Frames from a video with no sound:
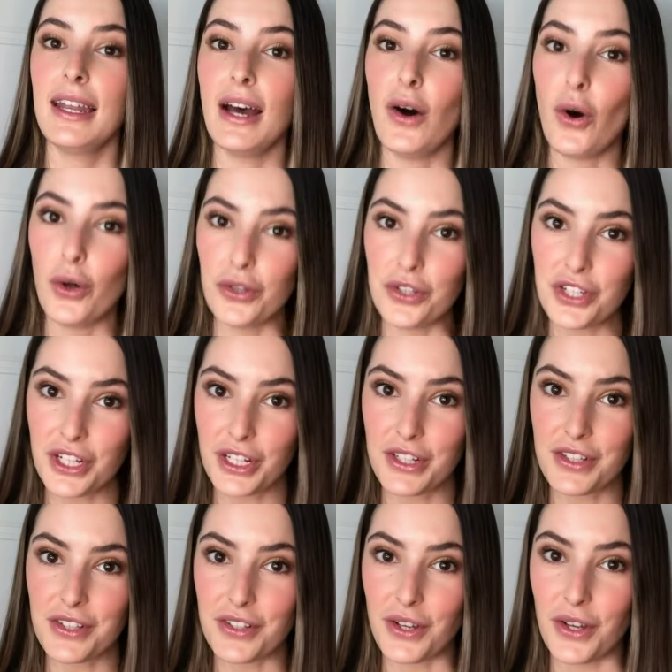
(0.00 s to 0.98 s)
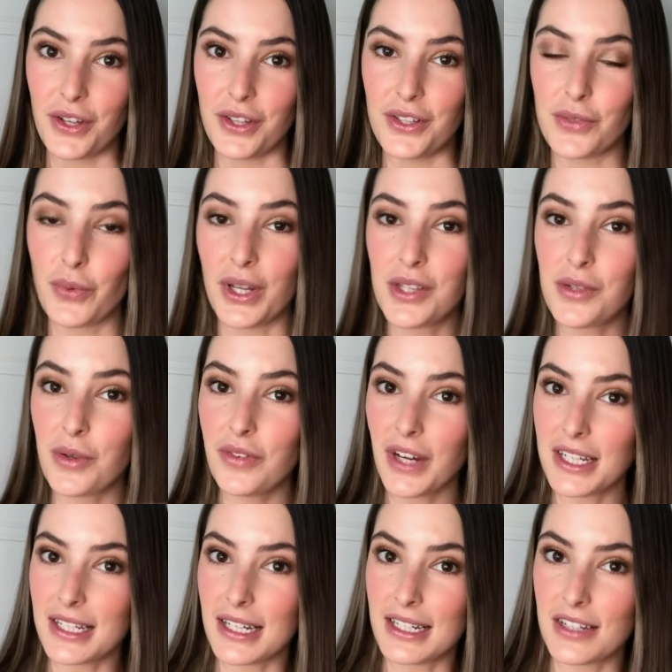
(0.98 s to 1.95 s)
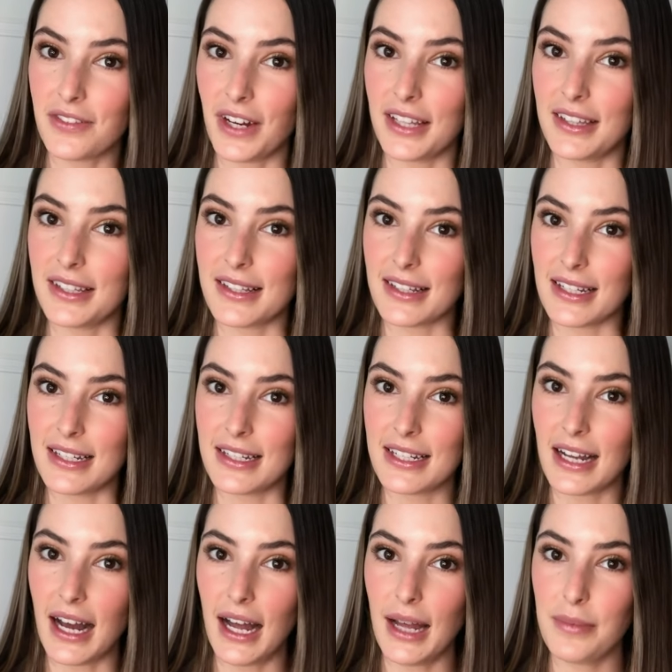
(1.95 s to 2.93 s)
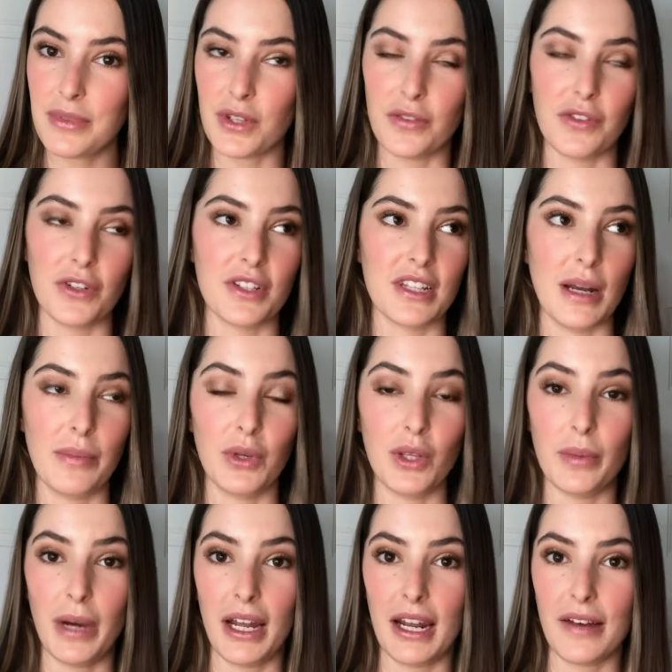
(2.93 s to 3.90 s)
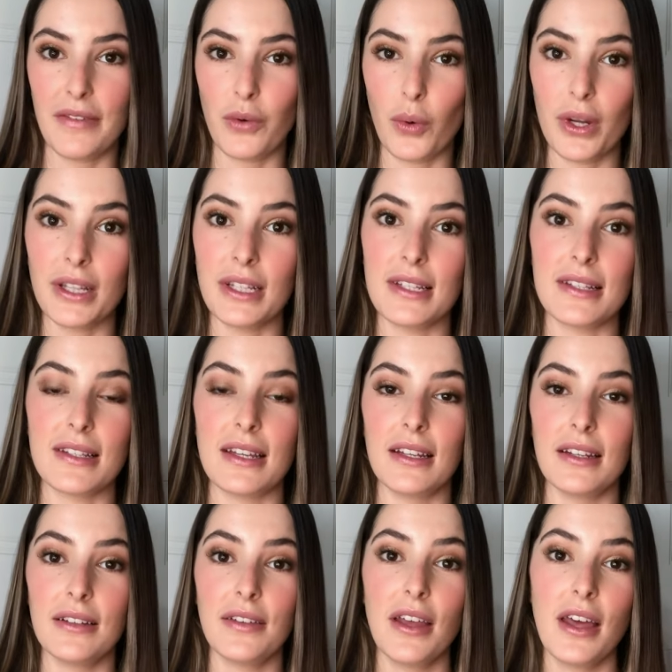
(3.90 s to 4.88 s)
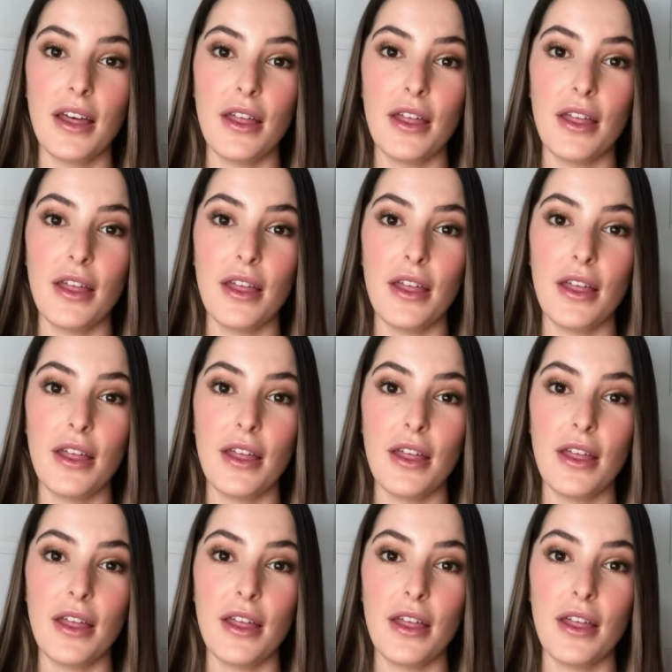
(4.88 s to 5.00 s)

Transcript: Now onto concerns. Once we've identified the skin type, so for example, you might have oily skin,